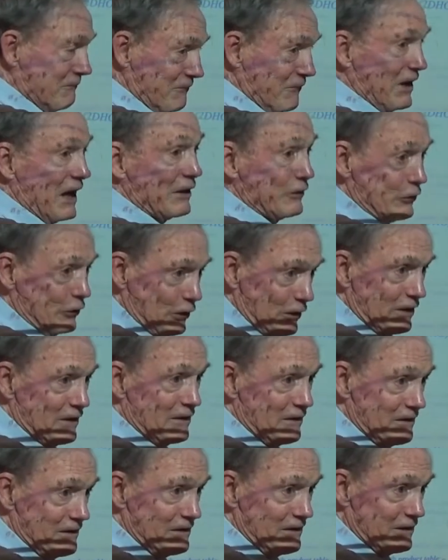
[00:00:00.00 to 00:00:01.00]
vector,
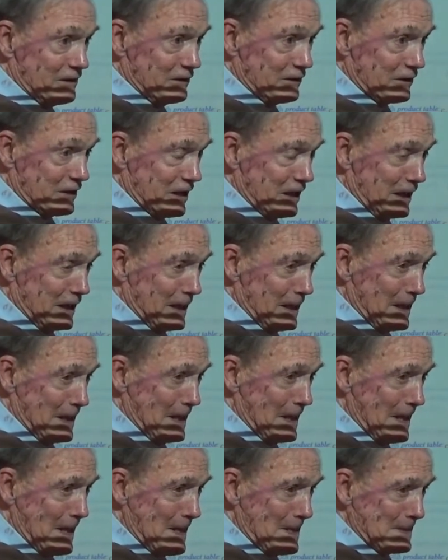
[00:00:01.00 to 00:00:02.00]
okay,
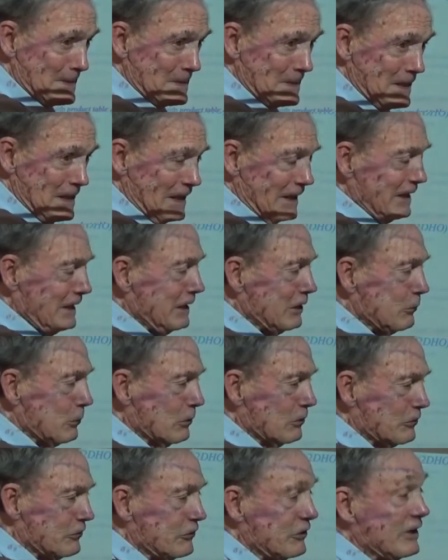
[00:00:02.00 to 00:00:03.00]

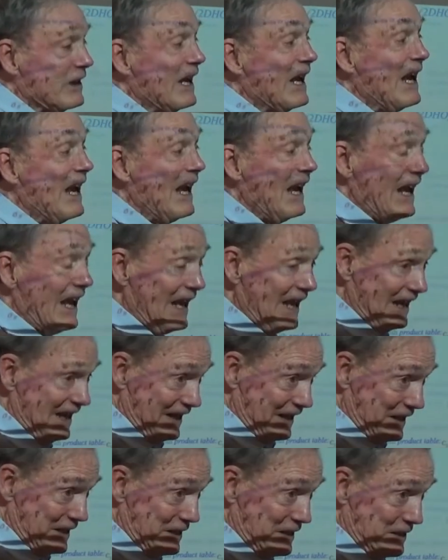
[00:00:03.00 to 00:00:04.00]
equals
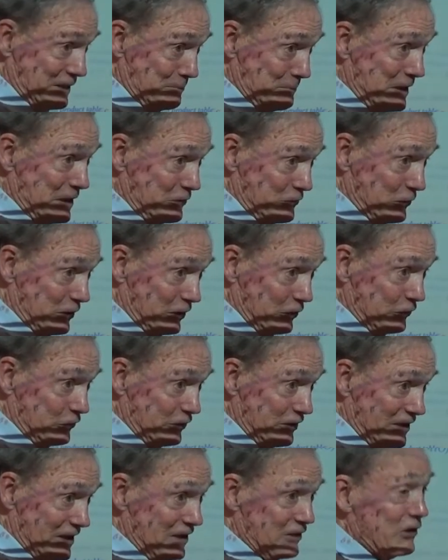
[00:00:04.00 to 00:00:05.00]
k matrix
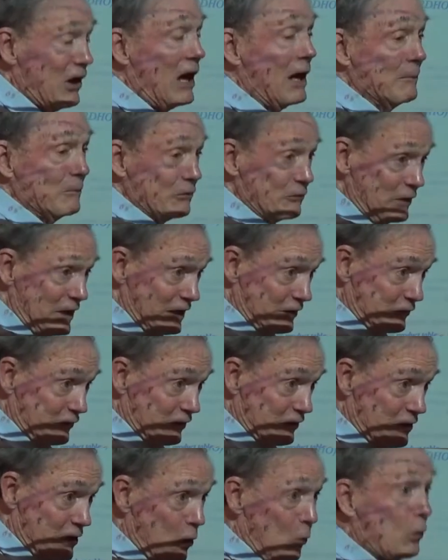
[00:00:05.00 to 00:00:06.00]
times
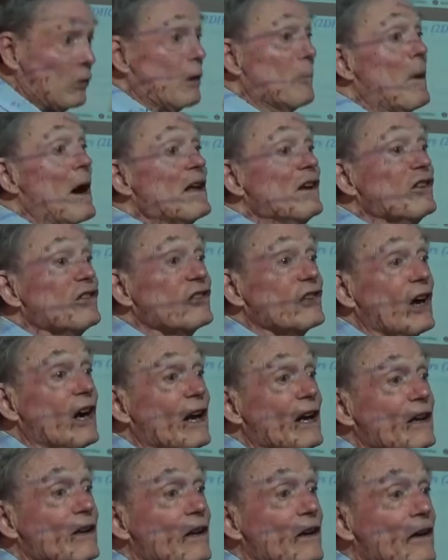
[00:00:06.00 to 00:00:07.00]
vector with a minus
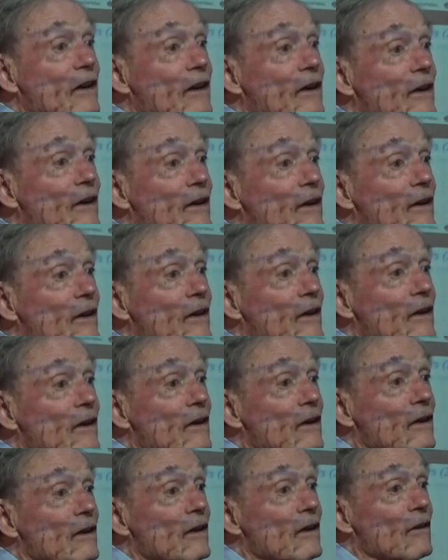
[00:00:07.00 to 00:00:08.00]
sign,
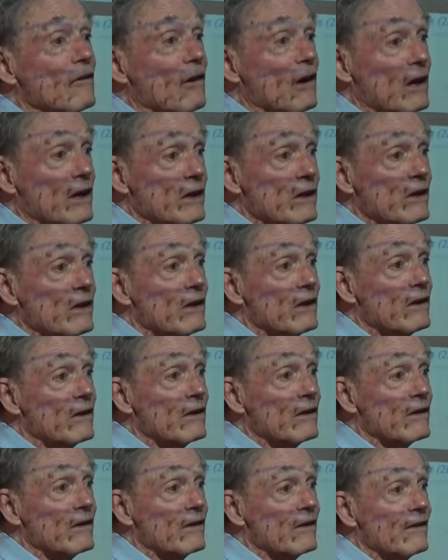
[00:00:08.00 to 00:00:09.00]
right?
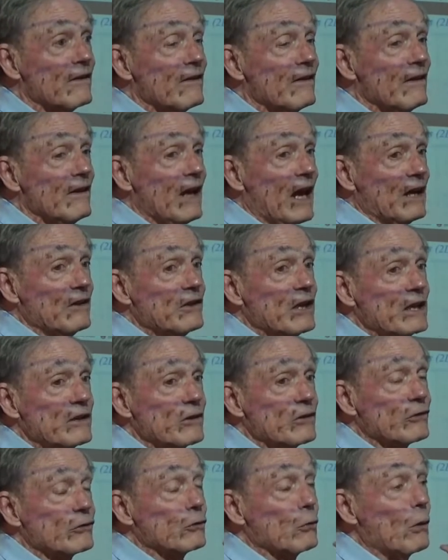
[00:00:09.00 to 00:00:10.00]
and take
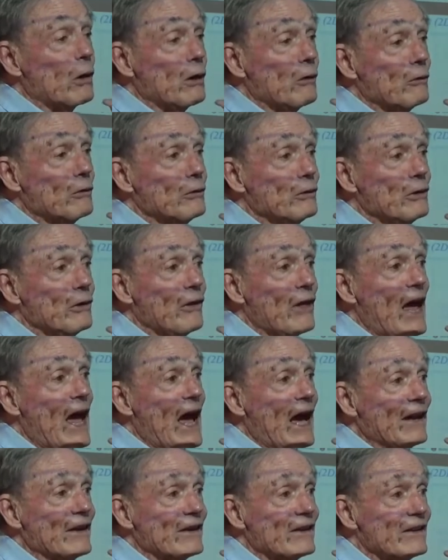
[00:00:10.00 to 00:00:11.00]
the square root of
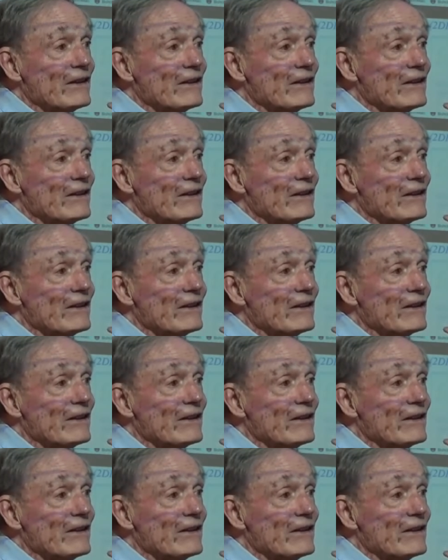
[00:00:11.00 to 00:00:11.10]
that,